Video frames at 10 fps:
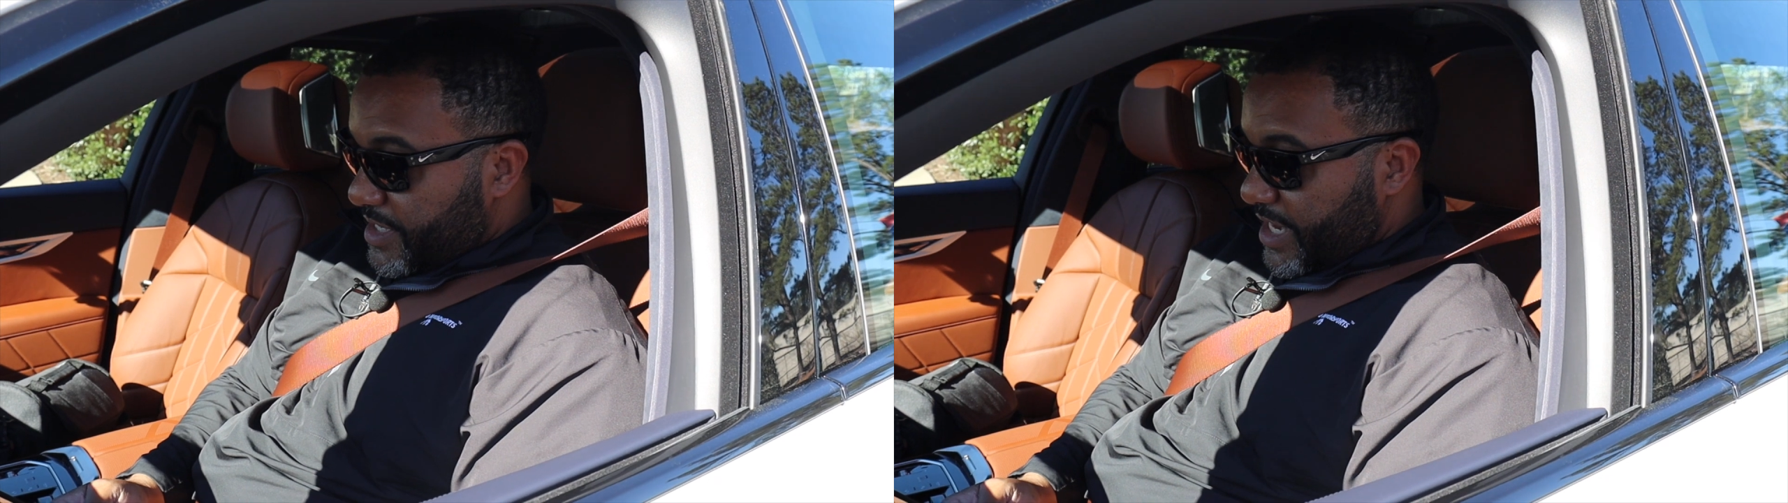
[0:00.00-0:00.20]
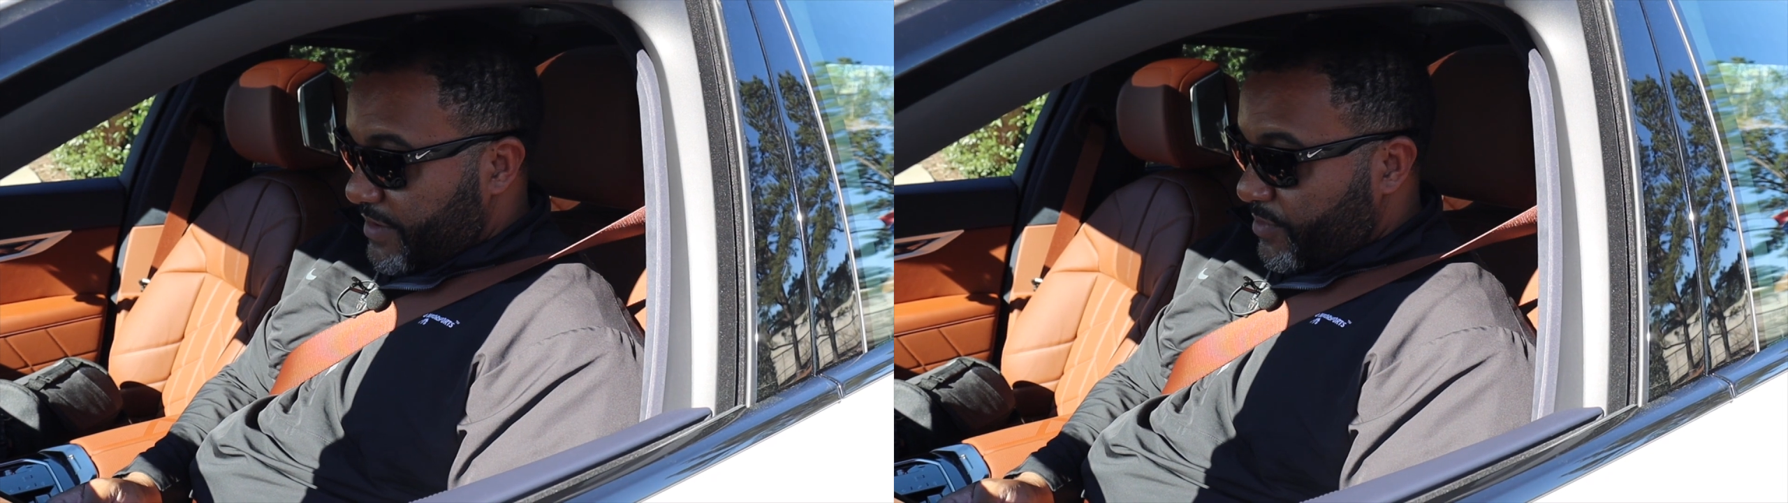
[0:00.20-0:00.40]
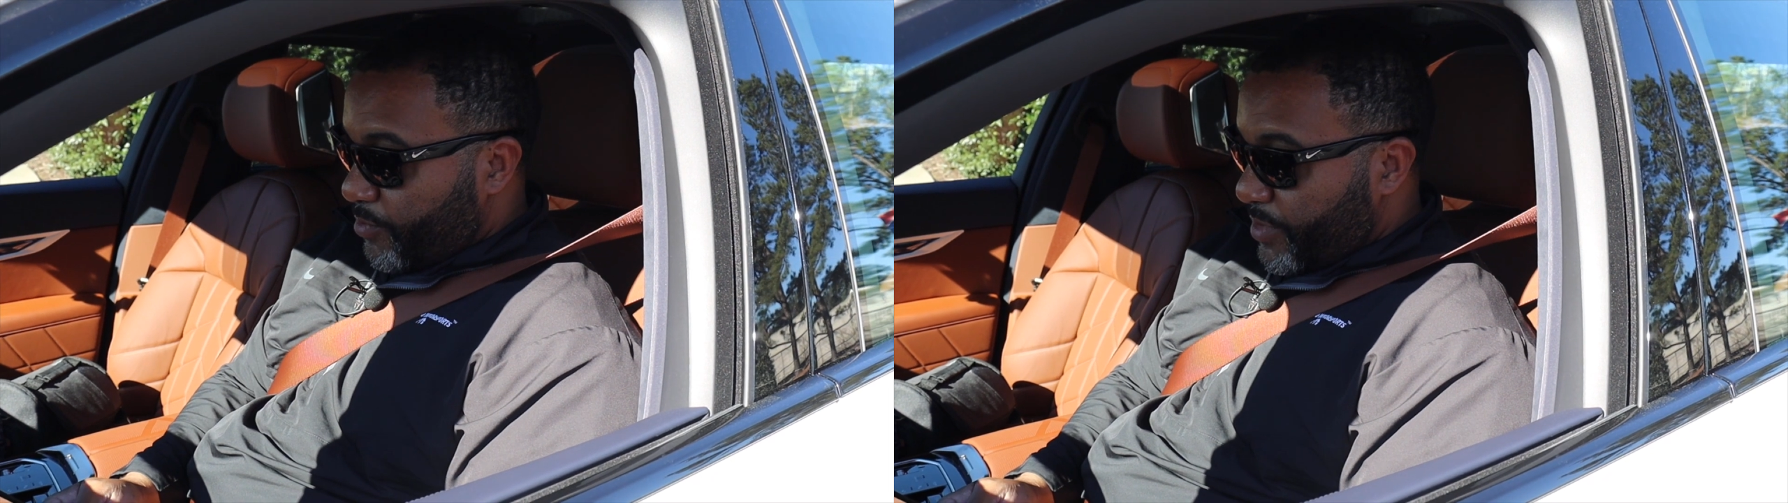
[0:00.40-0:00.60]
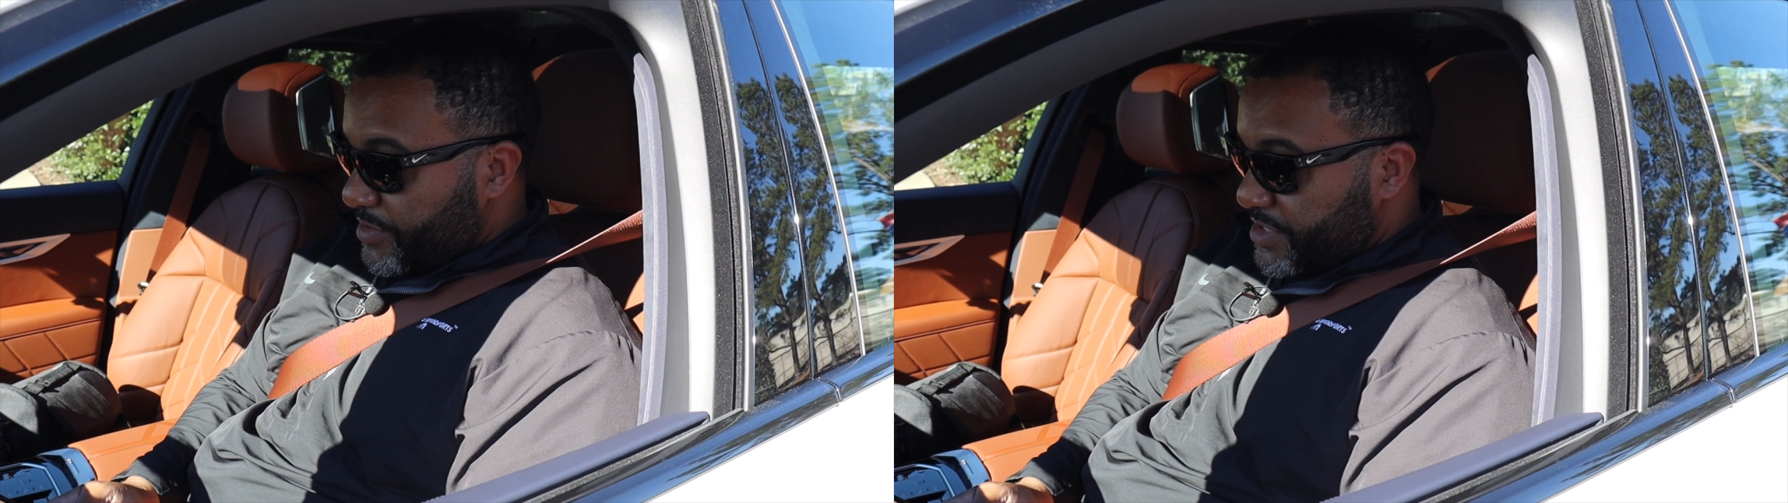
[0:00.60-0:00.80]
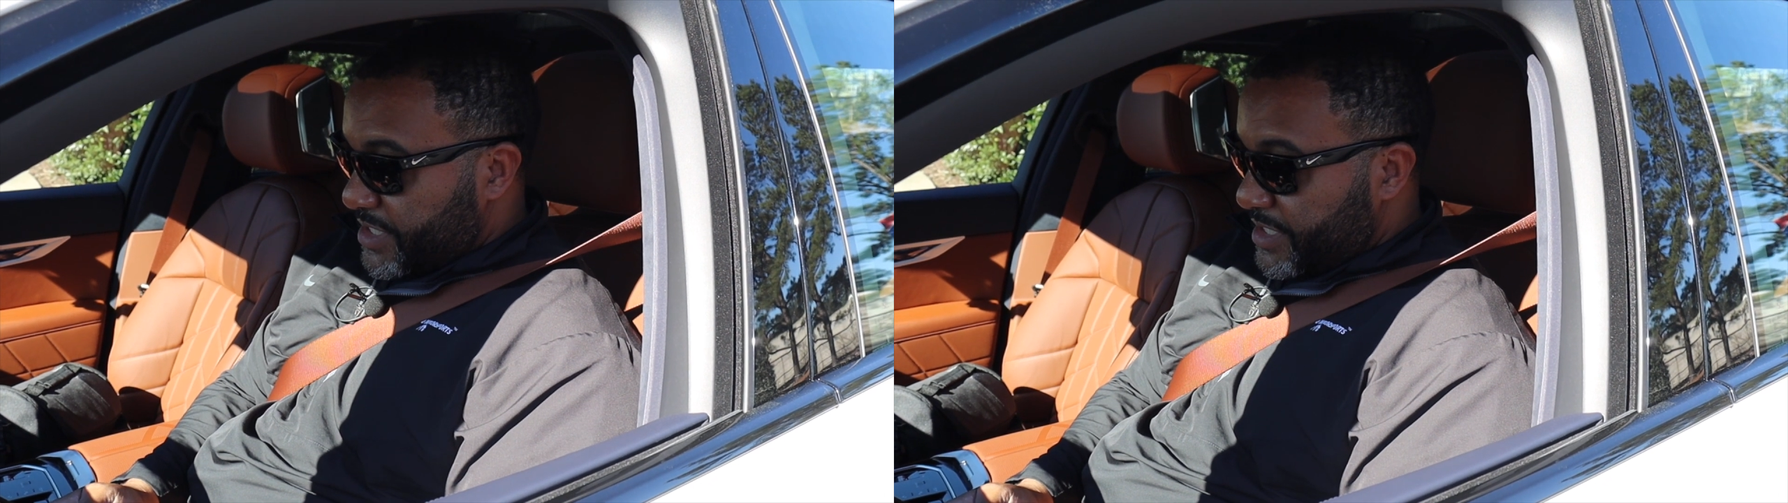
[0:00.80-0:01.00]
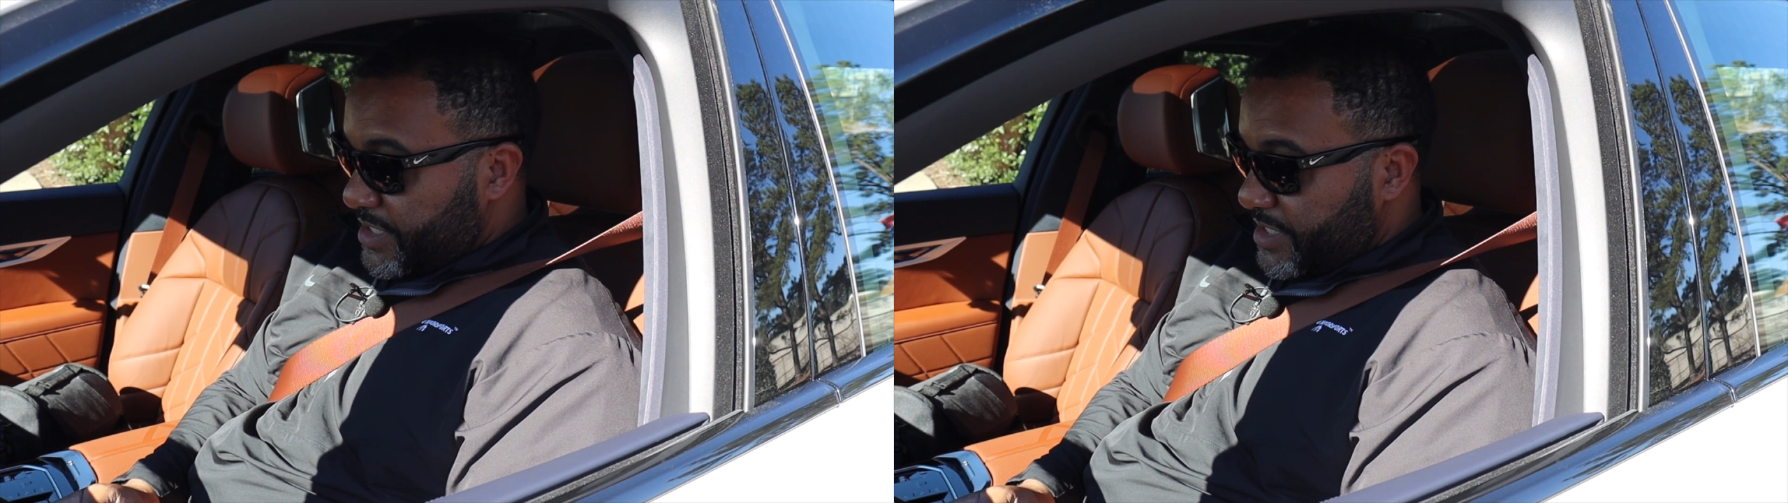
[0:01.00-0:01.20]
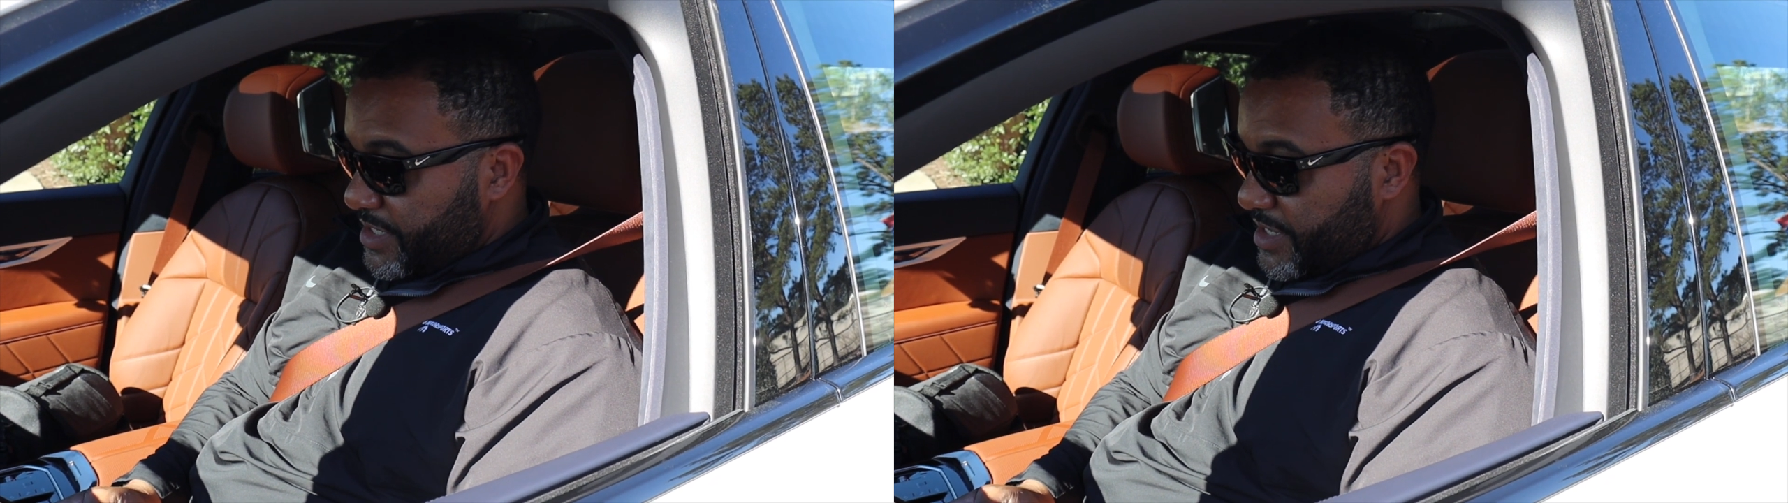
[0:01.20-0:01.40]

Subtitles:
Kevin Wilson,